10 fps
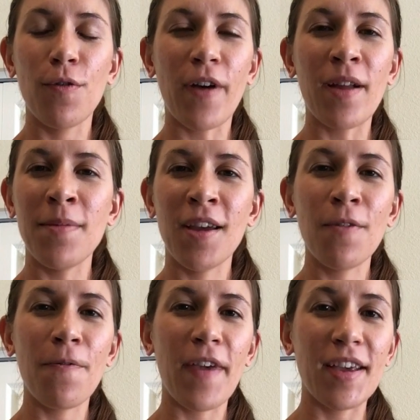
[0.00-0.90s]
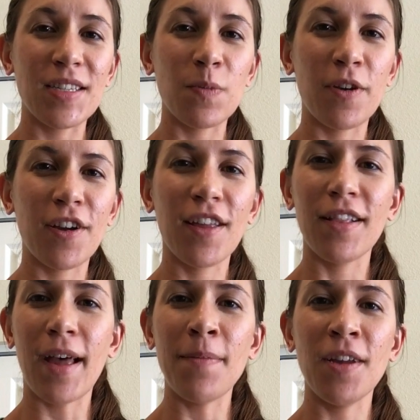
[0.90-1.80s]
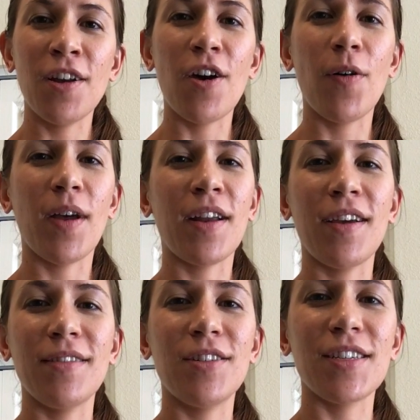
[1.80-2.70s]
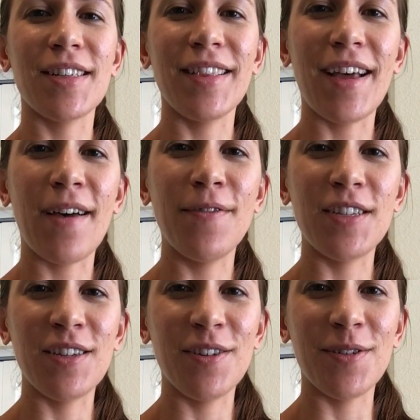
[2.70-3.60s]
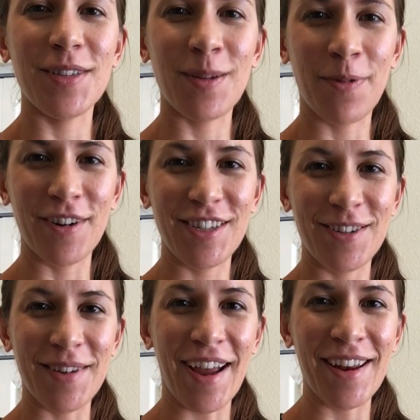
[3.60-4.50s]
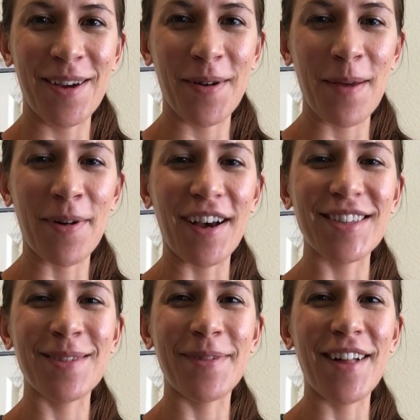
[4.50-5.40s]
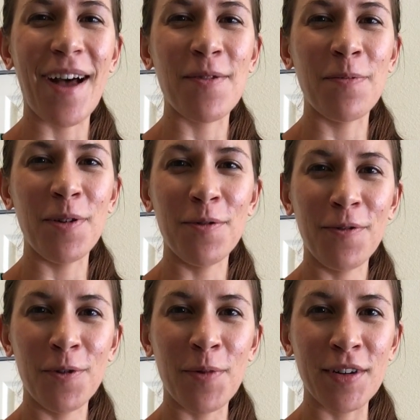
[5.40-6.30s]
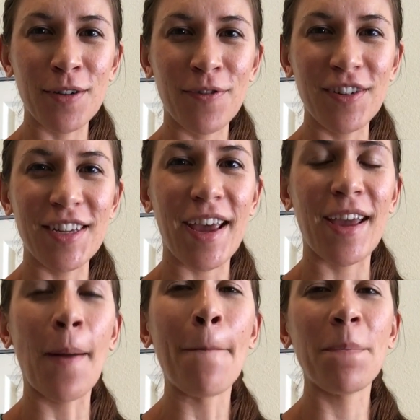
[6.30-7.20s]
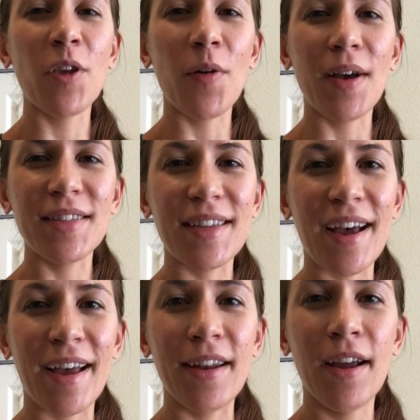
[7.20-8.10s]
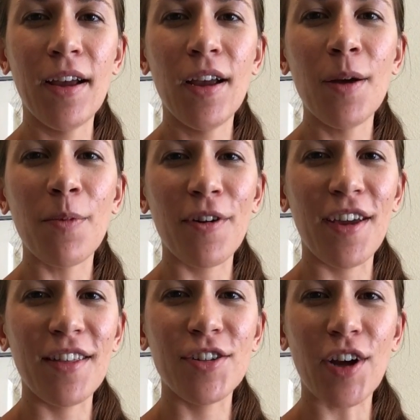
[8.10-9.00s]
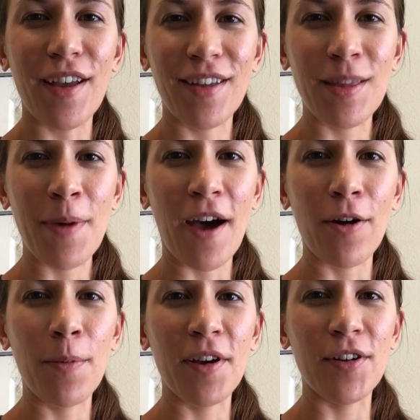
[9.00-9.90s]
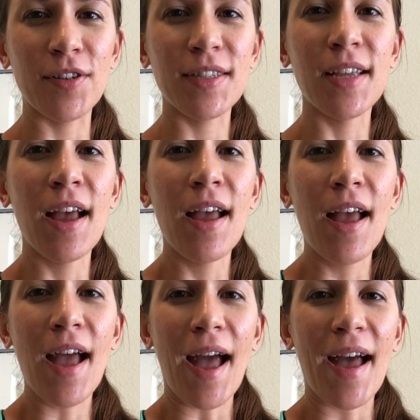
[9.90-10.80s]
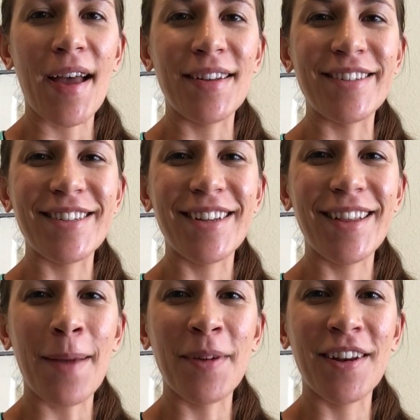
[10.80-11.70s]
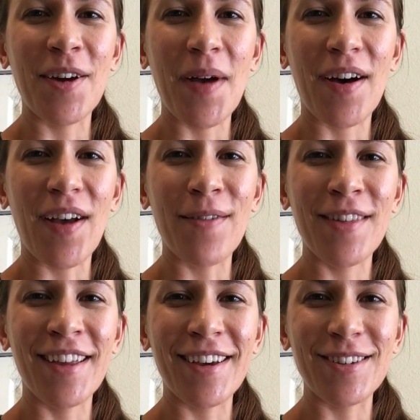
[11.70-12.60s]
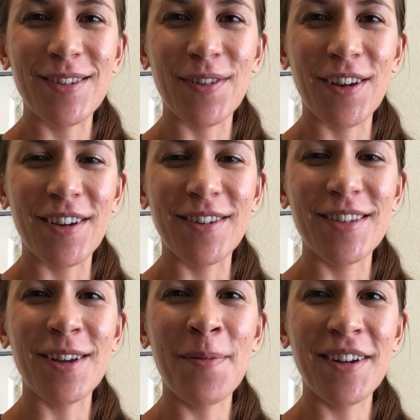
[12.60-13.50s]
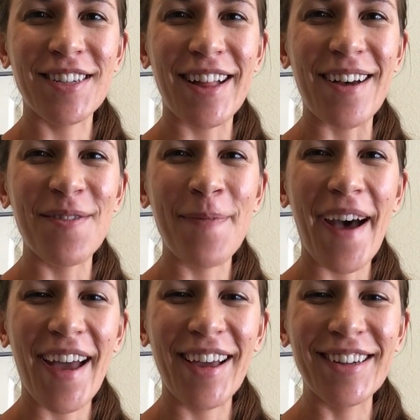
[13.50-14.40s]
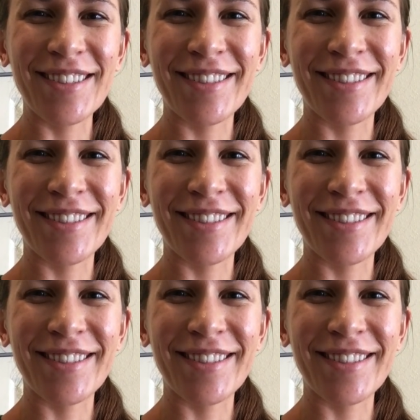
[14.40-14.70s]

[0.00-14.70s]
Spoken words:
Find me on Facebook. Let me know, and I just love to support you in any way possible. Have a beautiful, wonderful day. Go outside, breathe, try out the power pose, and let me know how everything goes for you. So much love. Bye.